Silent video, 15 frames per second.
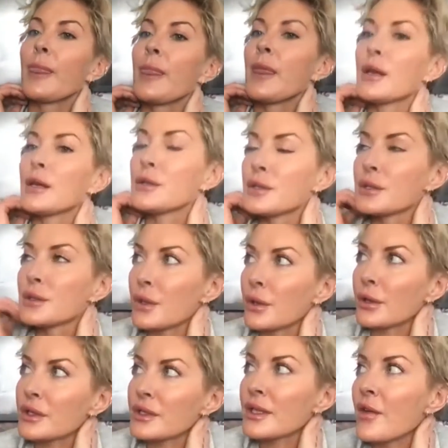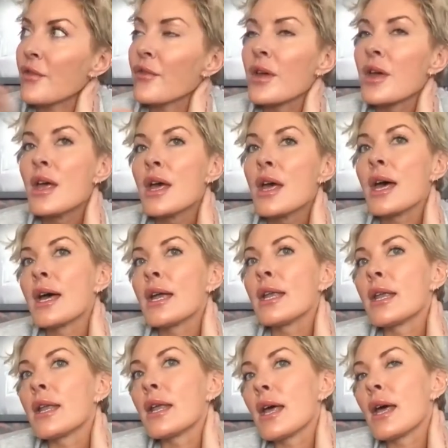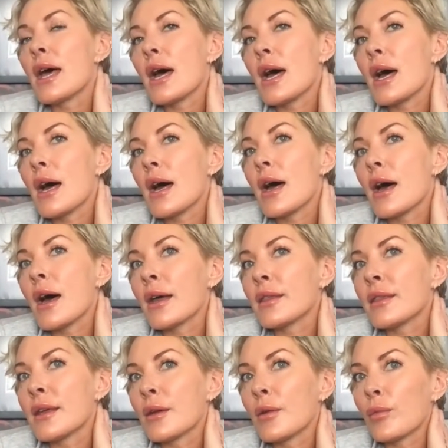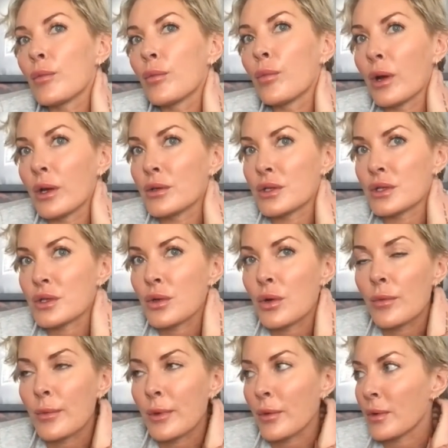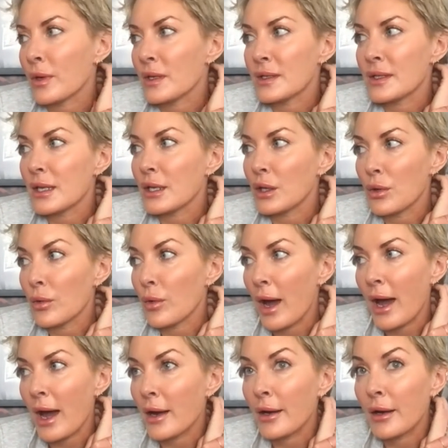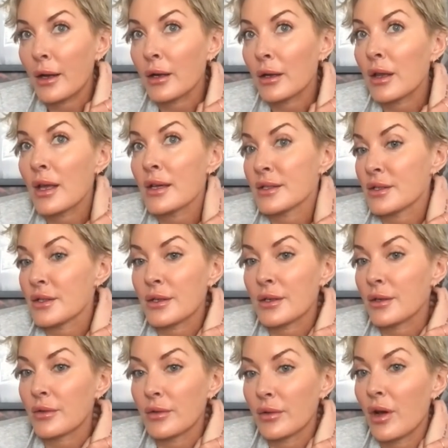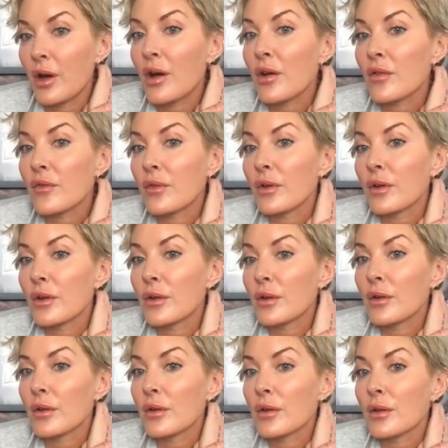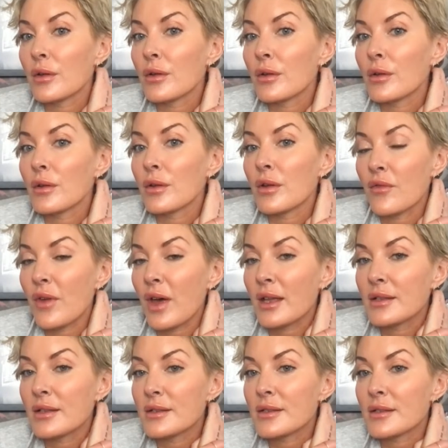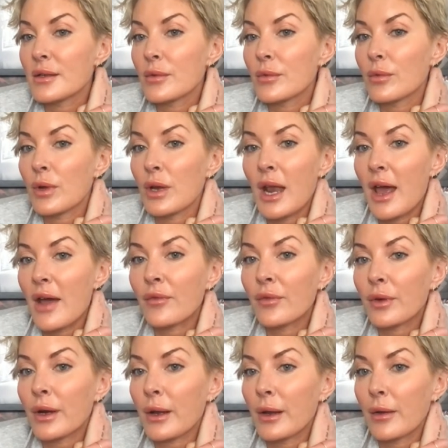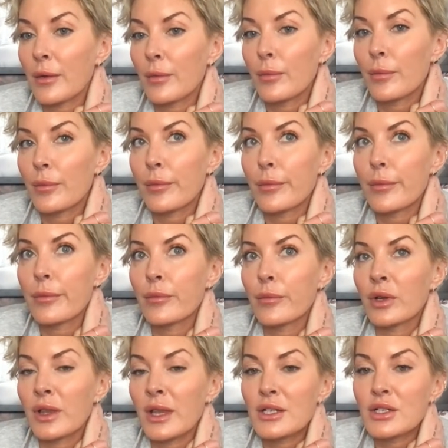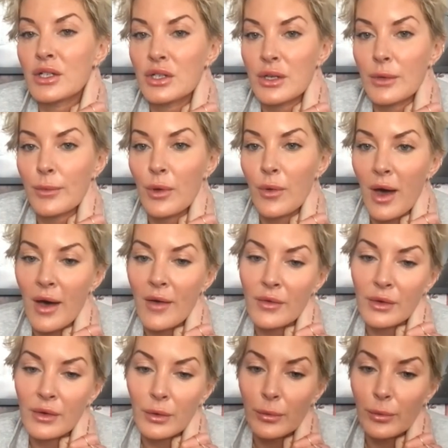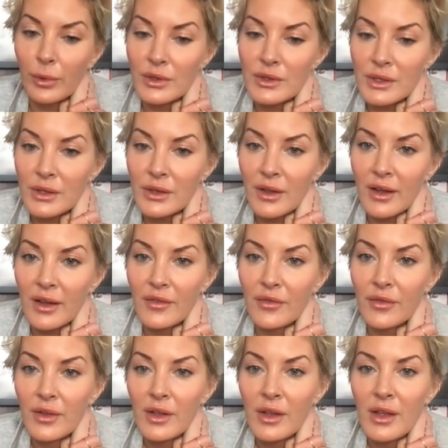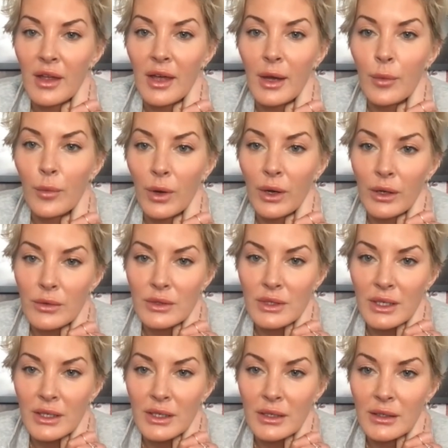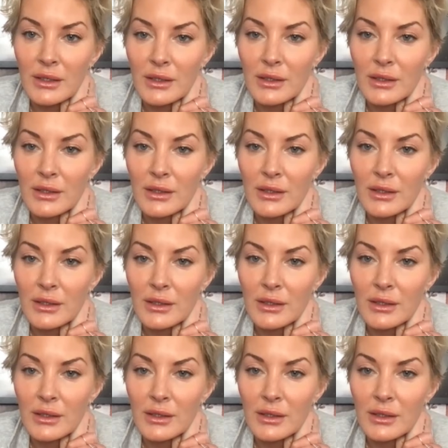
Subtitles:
that you do so yourself. And I think what you just told me was you had a cluster of events in every relationship you have in your personal life. And what you did